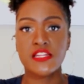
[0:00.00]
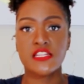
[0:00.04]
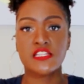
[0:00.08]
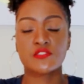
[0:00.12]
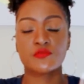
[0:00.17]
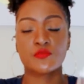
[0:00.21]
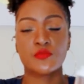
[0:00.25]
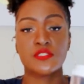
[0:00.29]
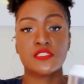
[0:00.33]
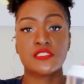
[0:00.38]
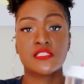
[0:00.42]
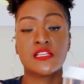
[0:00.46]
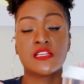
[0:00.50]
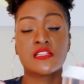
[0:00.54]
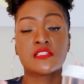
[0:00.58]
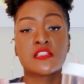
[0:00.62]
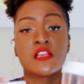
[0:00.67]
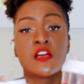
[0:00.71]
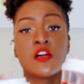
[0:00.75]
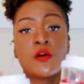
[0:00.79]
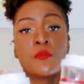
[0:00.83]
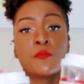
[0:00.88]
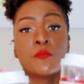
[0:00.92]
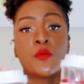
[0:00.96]
this one says
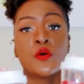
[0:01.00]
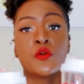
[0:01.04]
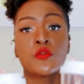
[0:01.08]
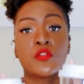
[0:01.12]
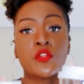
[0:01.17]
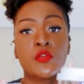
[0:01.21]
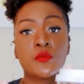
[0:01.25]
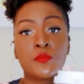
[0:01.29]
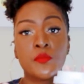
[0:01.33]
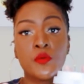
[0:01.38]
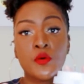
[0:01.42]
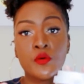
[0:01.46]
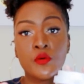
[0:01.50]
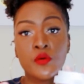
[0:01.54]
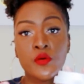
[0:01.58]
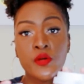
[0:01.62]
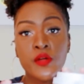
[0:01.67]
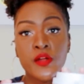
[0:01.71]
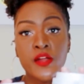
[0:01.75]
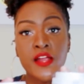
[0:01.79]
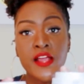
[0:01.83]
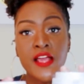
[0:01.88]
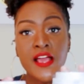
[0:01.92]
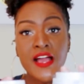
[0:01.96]
Mon
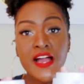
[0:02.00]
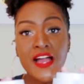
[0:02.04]
Amour.